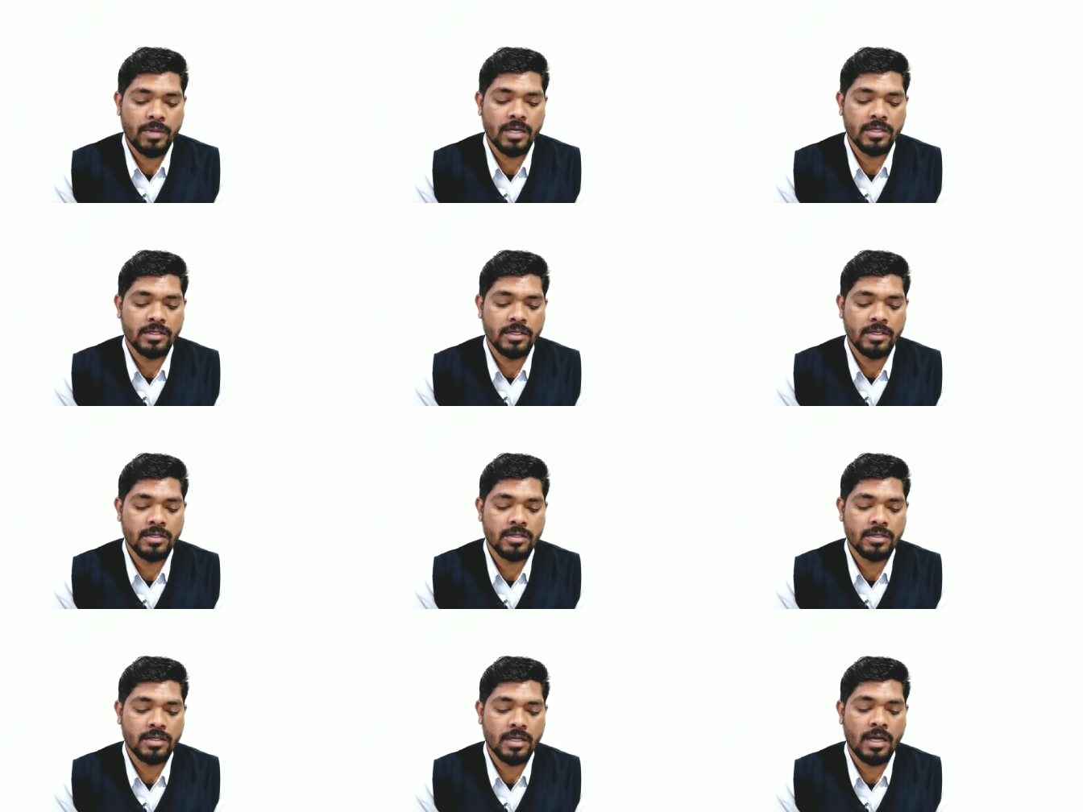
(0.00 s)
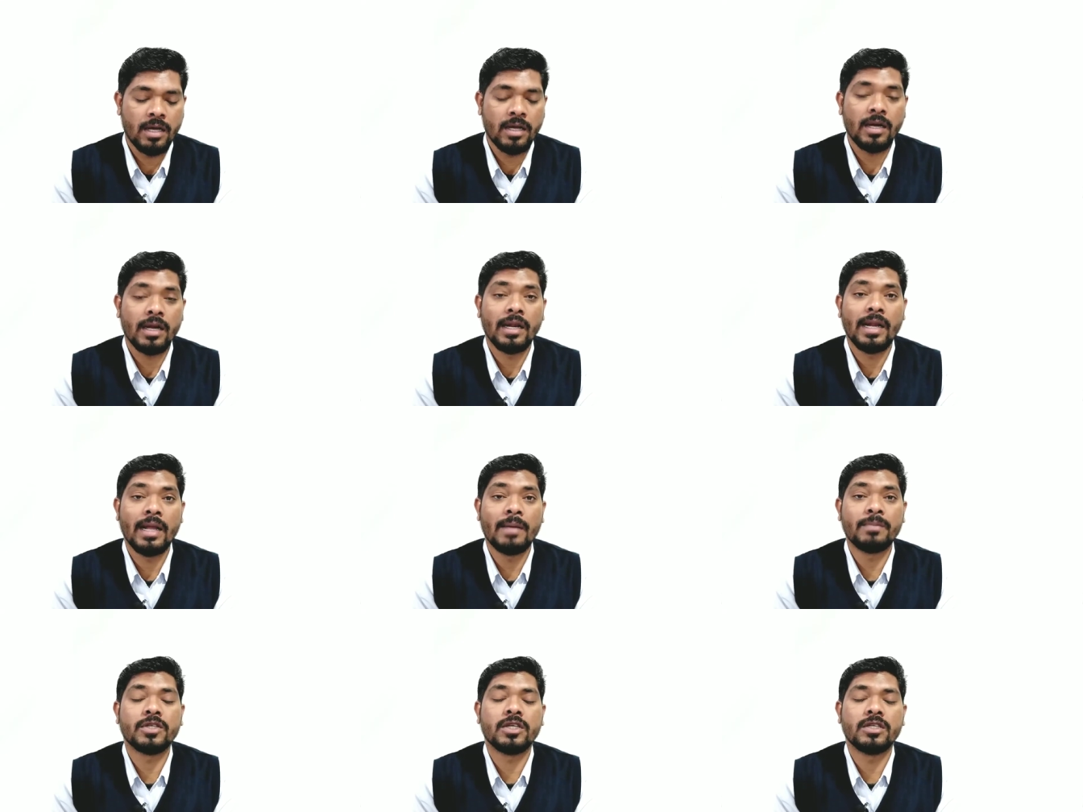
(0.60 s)
margins are
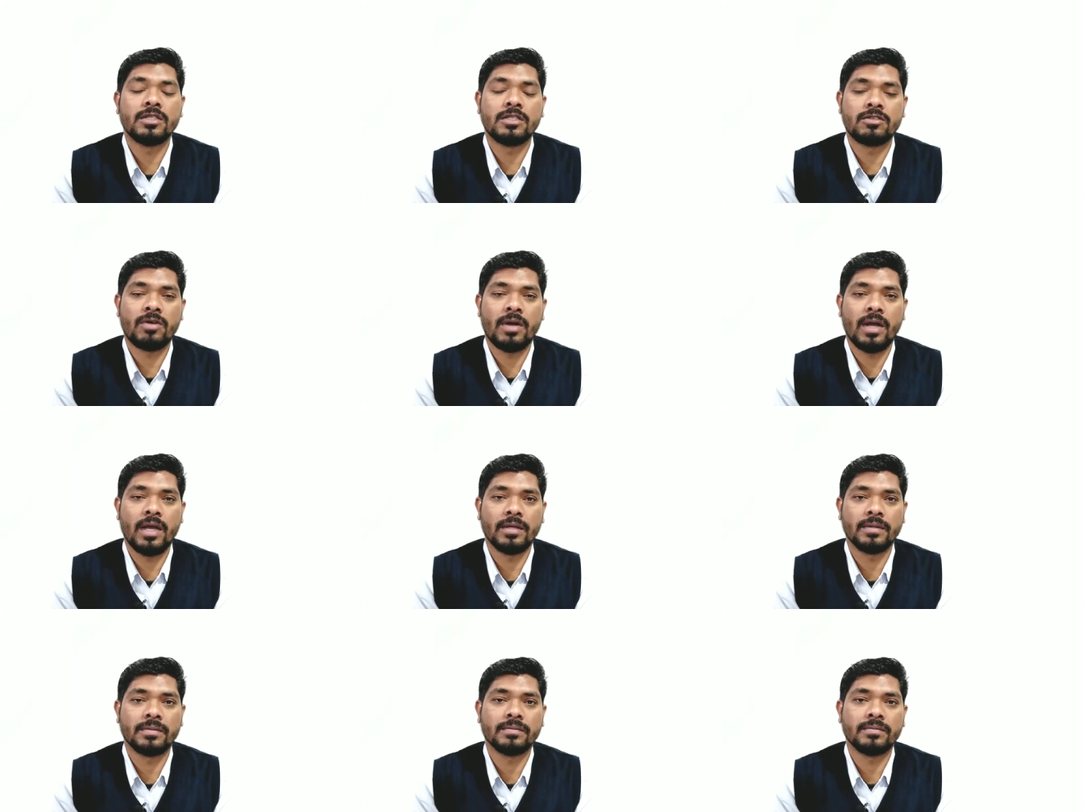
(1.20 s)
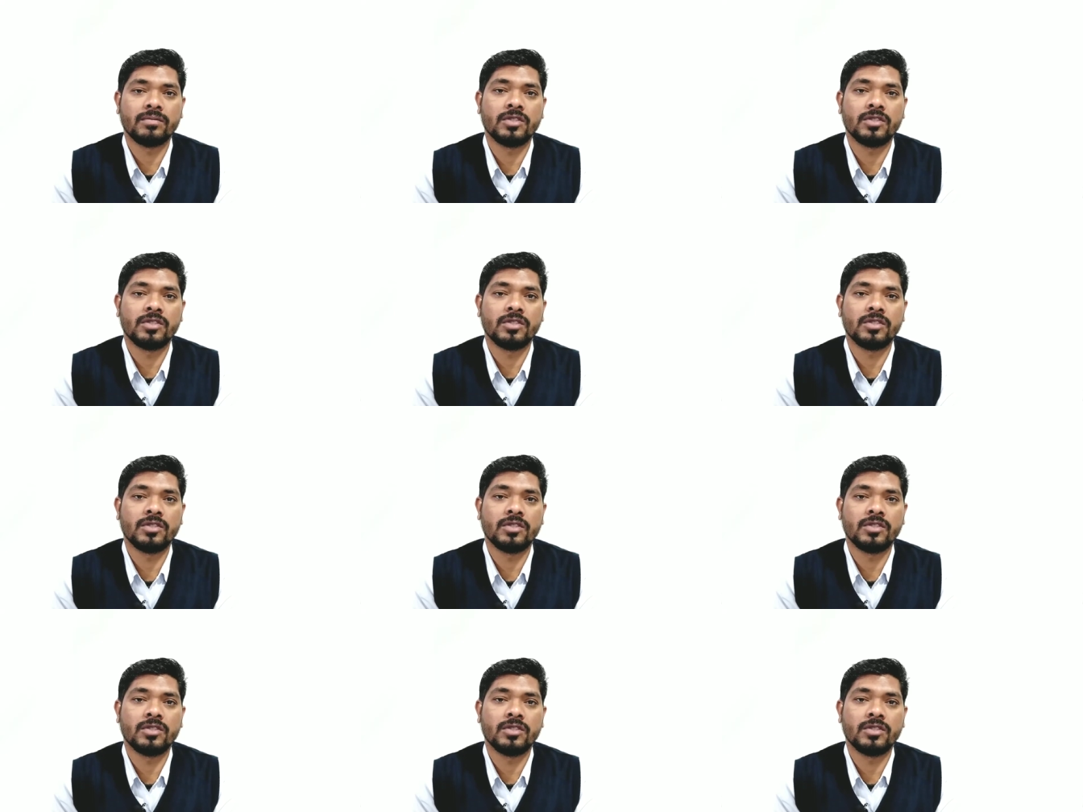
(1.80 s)
left dry